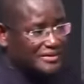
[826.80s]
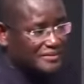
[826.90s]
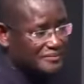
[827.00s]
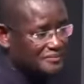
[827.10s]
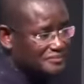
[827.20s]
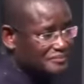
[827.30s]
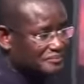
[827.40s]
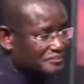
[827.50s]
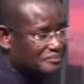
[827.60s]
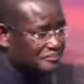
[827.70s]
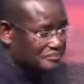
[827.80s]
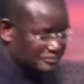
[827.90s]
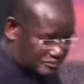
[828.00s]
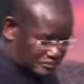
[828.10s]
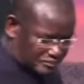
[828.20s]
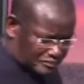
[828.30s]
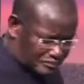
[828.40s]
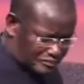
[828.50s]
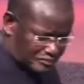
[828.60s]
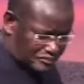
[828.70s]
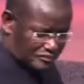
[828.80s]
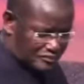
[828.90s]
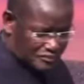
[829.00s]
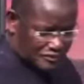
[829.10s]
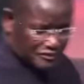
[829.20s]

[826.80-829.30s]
(silence)